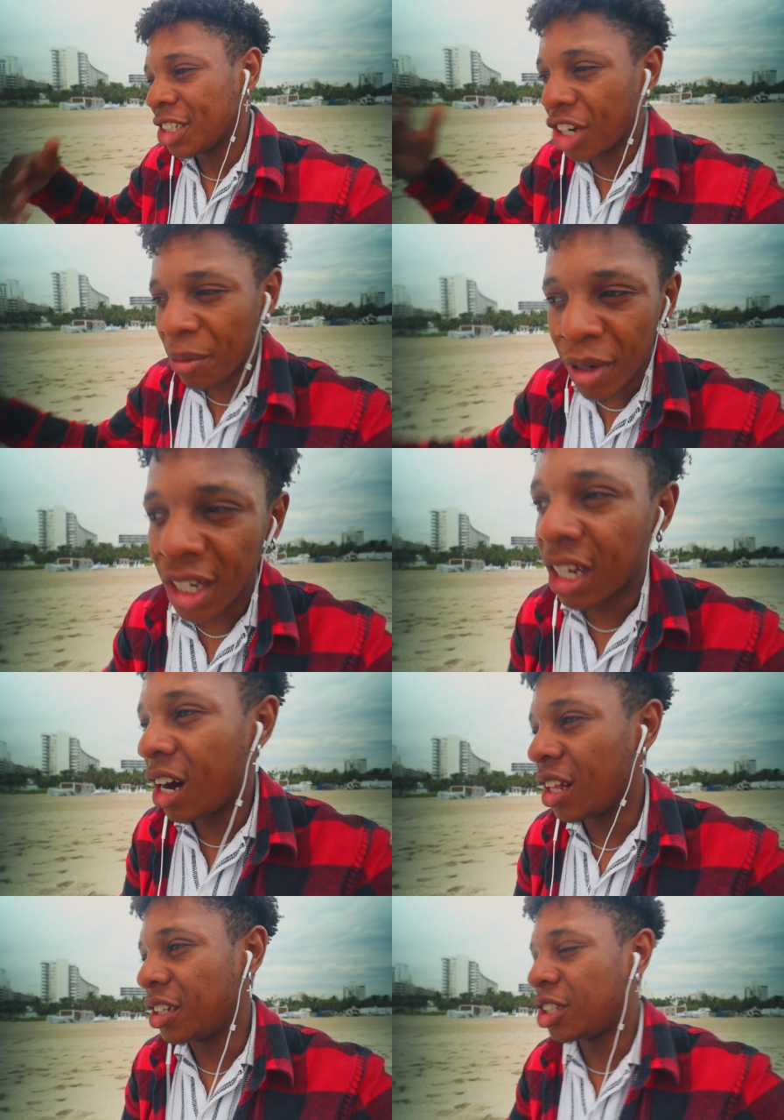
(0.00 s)
drop out of
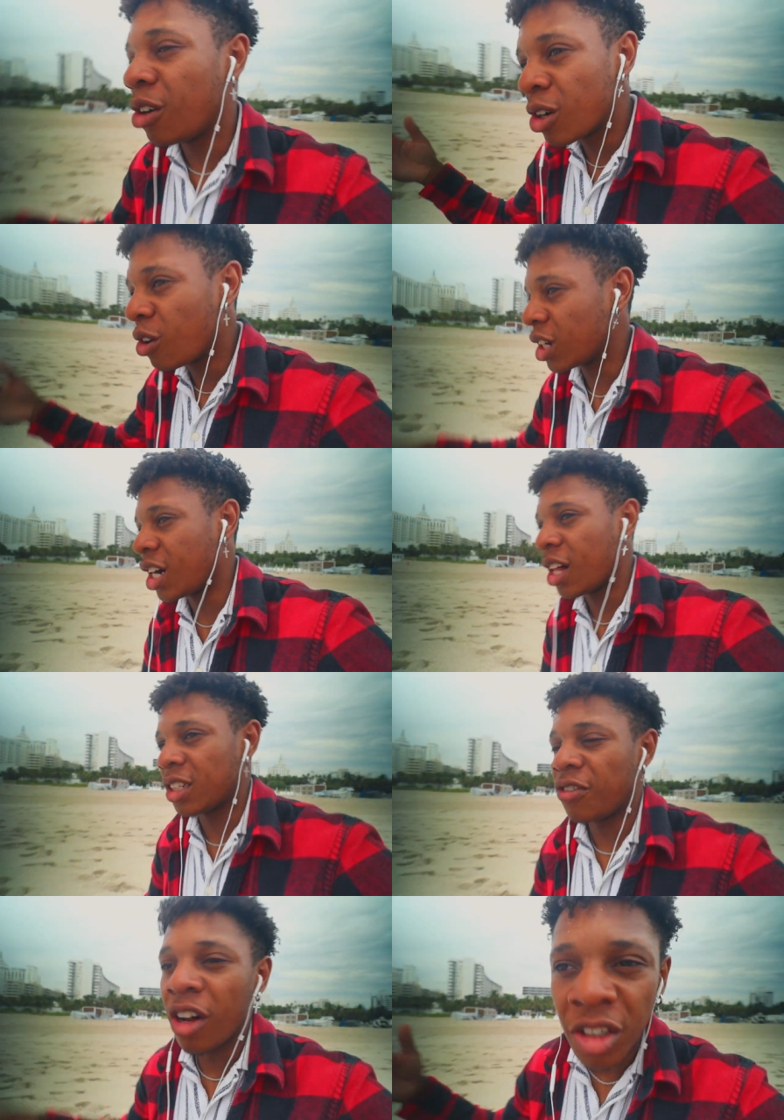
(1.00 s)
college, don't go to
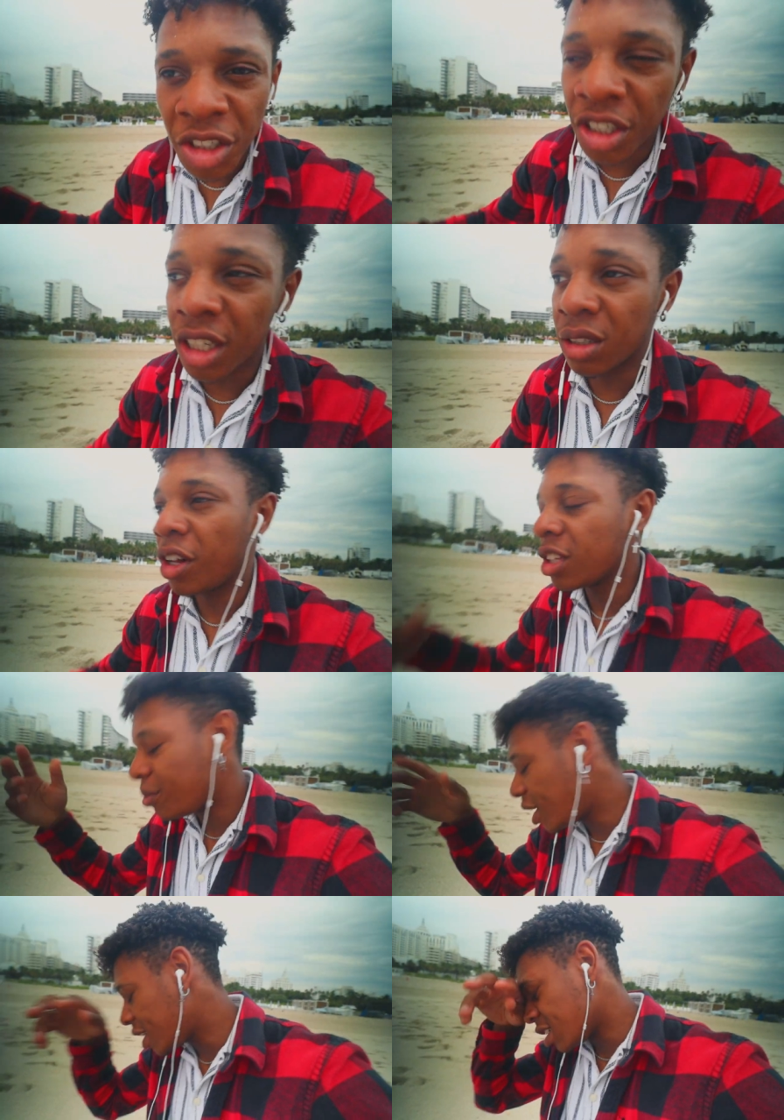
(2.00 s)
college, follow your dreams, follow your
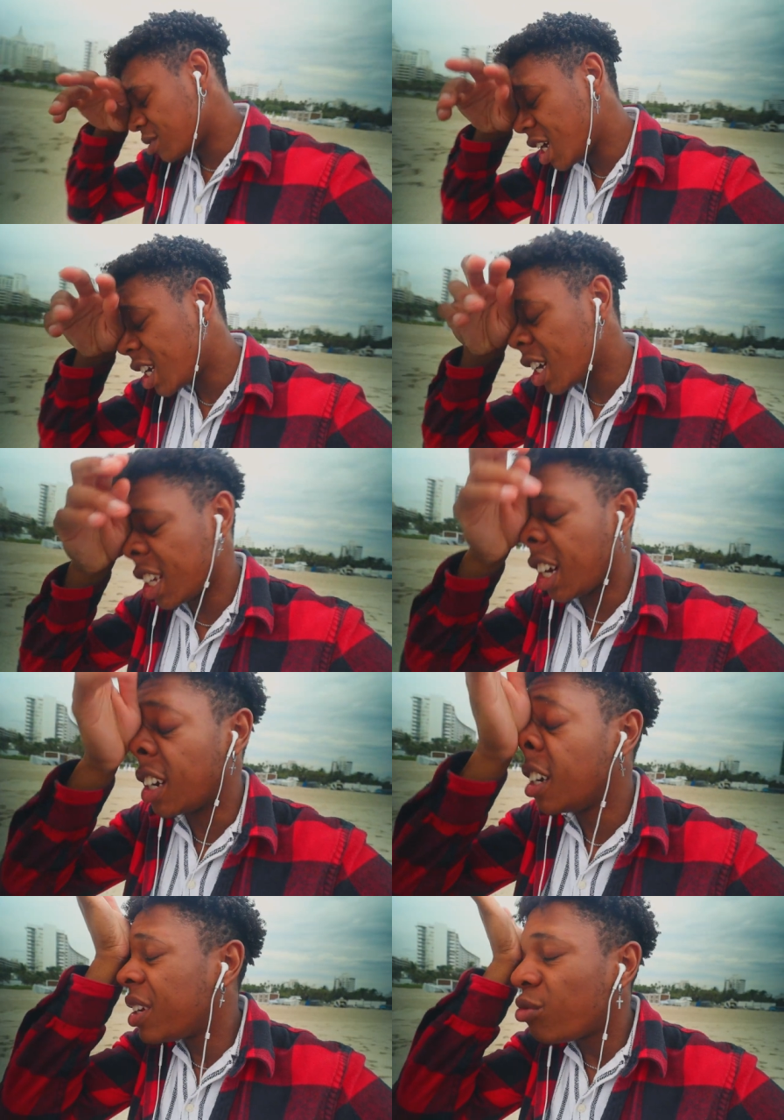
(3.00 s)
passions, yada, yada,
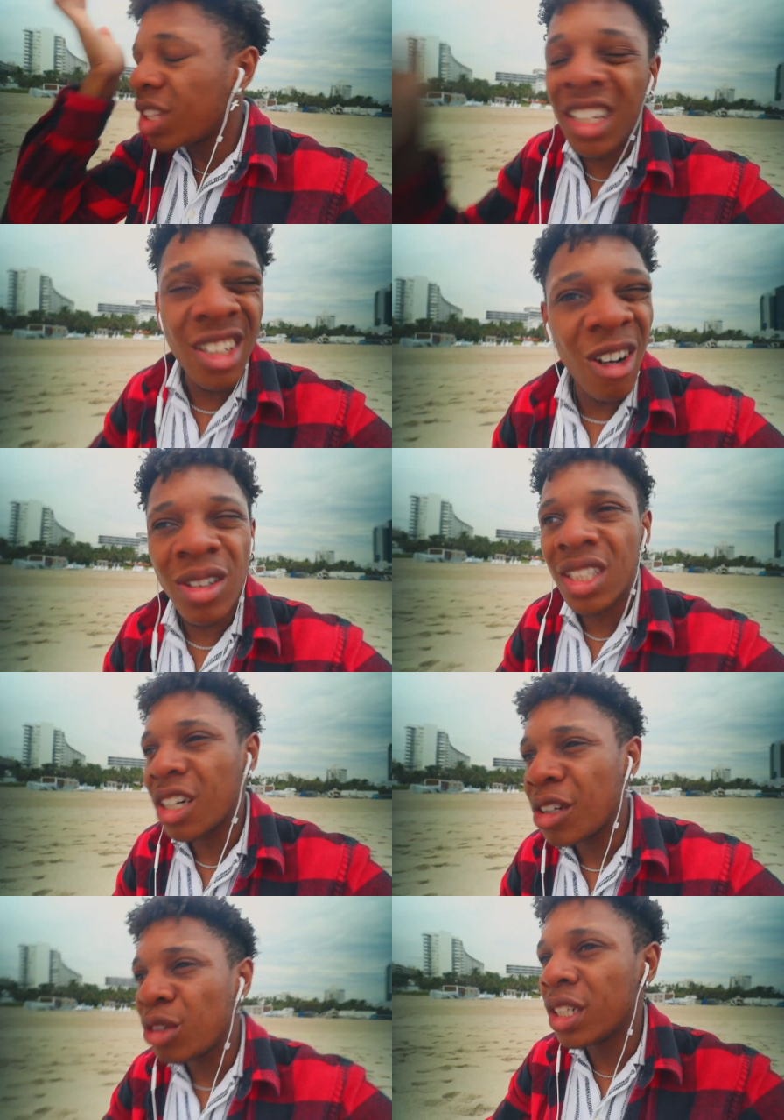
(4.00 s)
yada. But what they don't
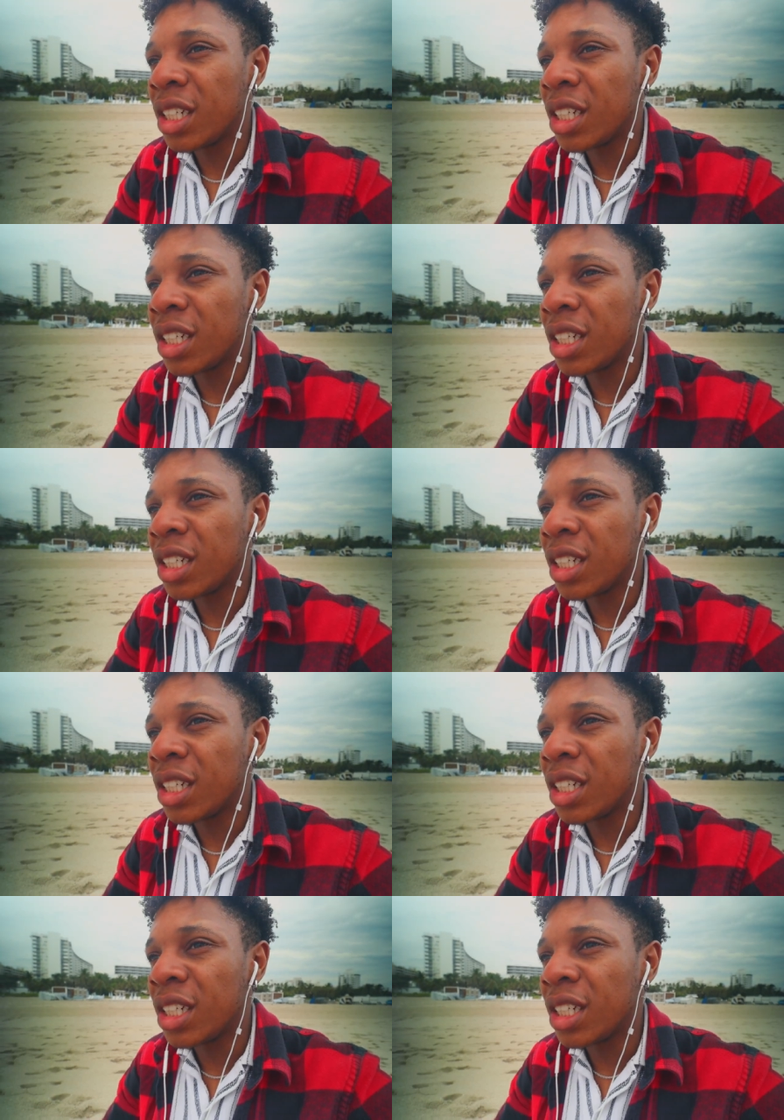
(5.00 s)
tell you